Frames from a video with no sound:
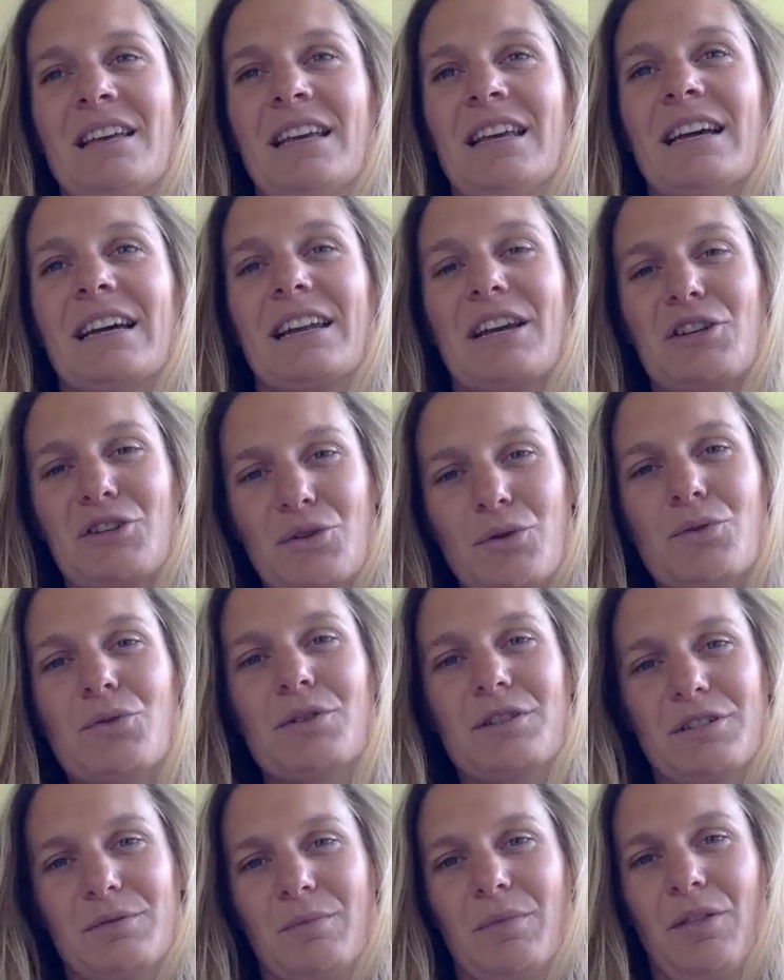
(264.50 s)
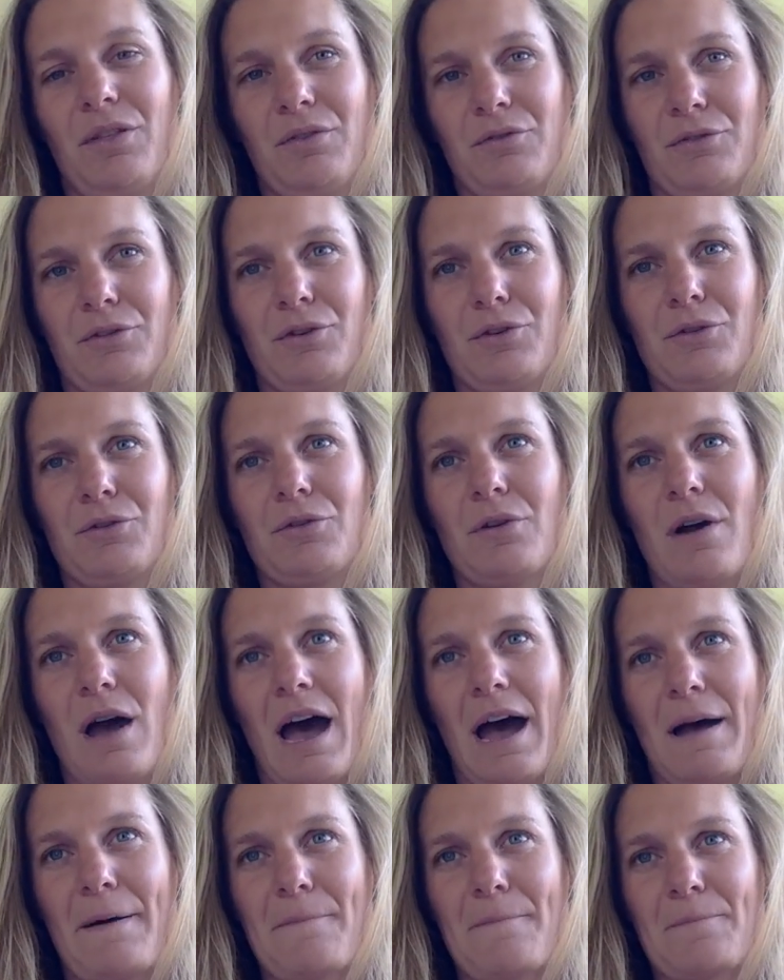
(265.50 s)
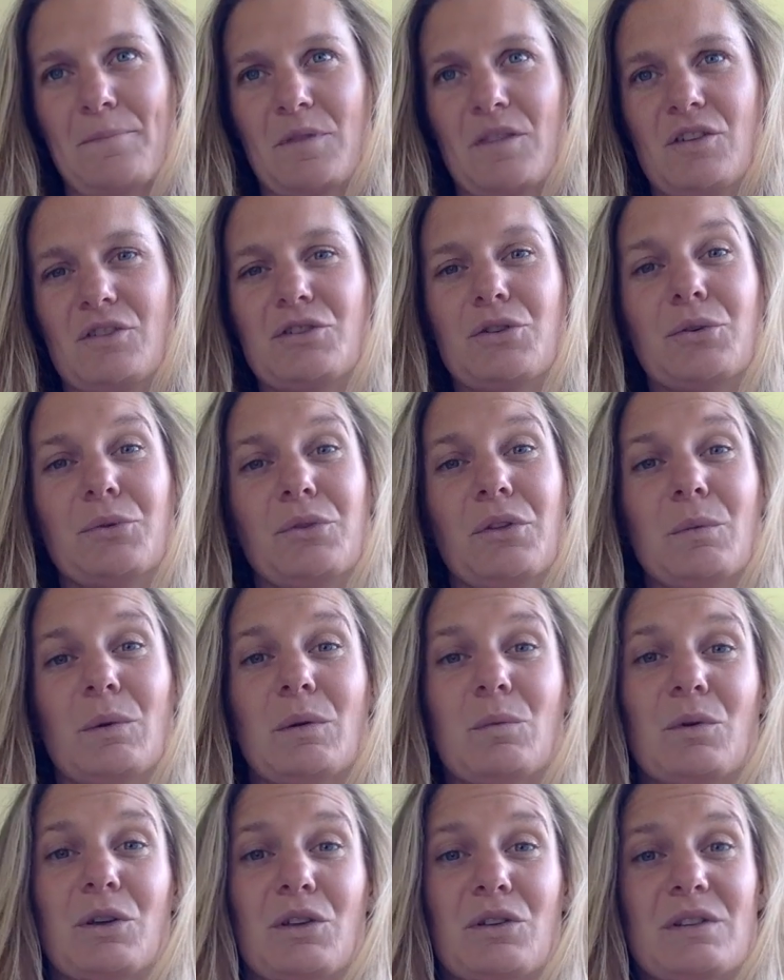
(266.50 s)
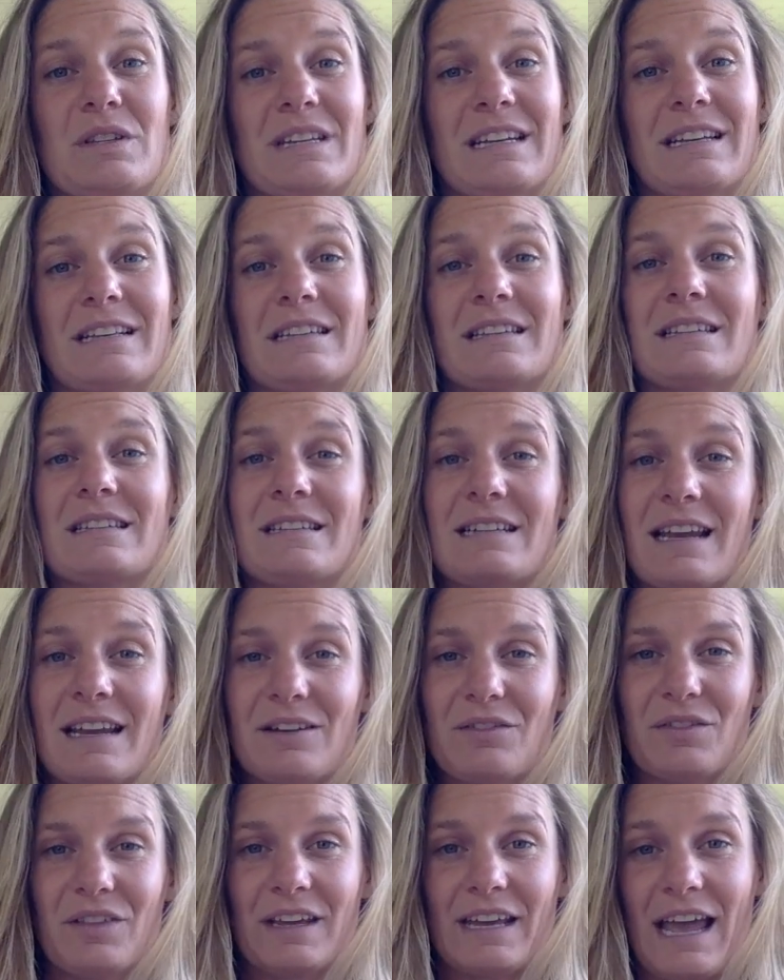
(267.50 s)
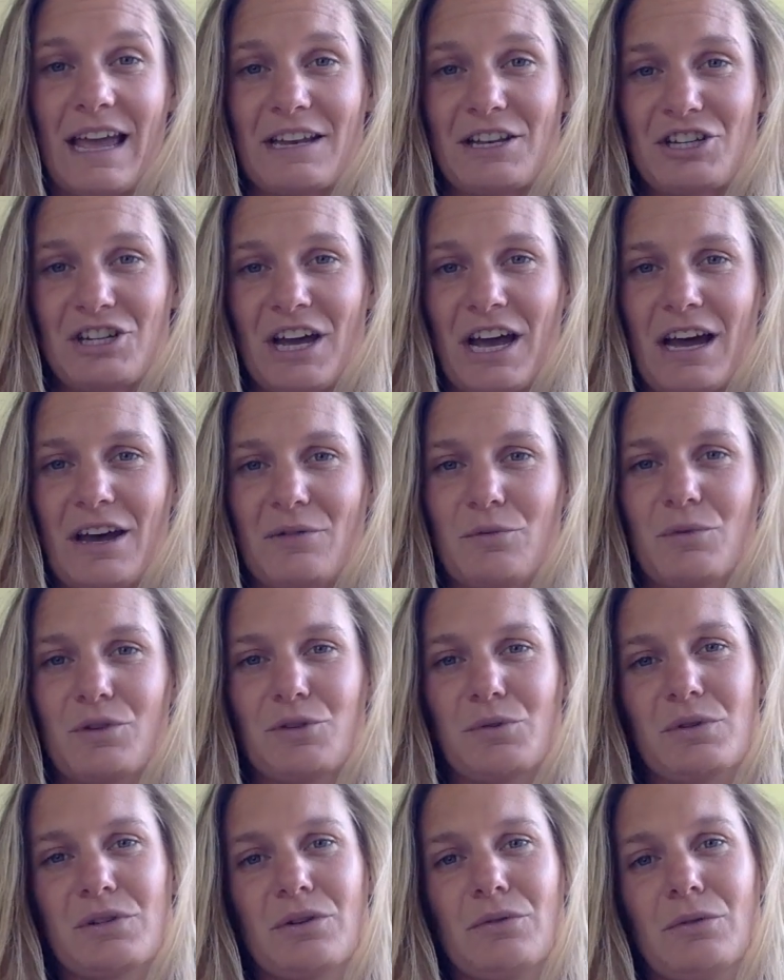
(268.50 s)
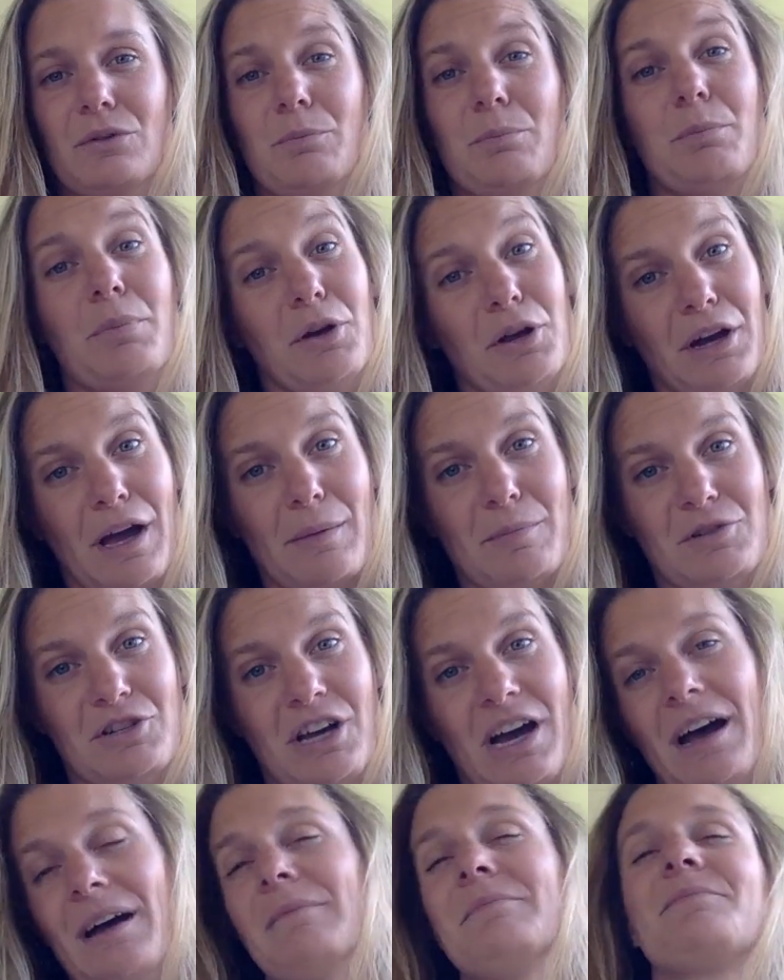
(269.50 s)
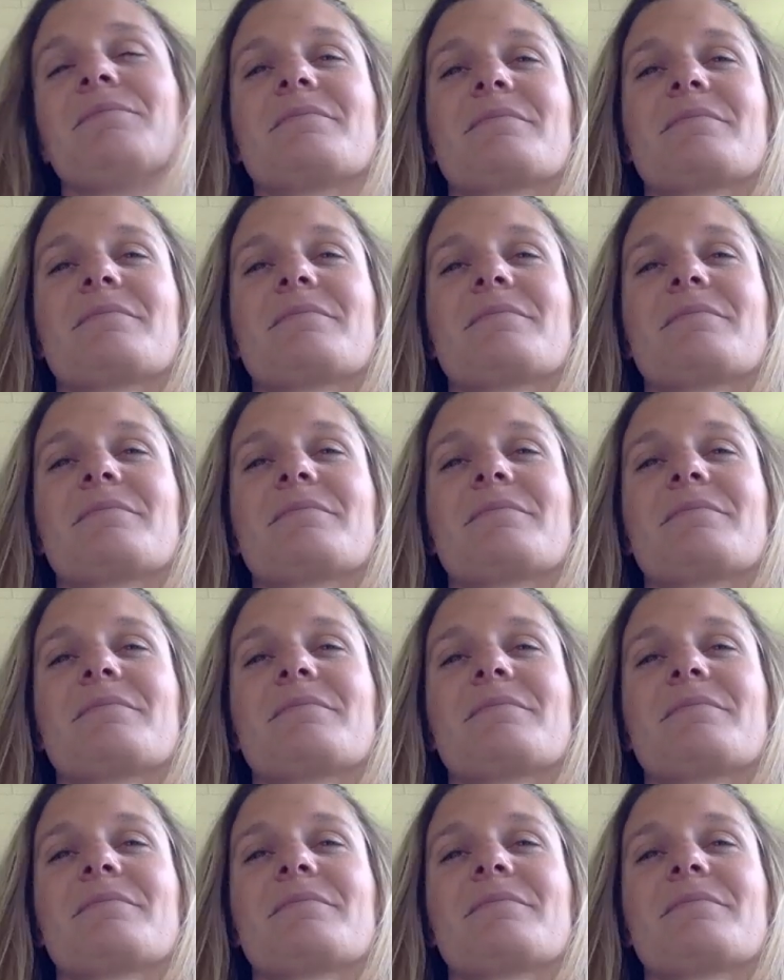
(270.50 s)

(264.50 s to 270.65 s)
And I talked them through um, the tool that we were using instead of the Gantt chart, which was called a burn up chart.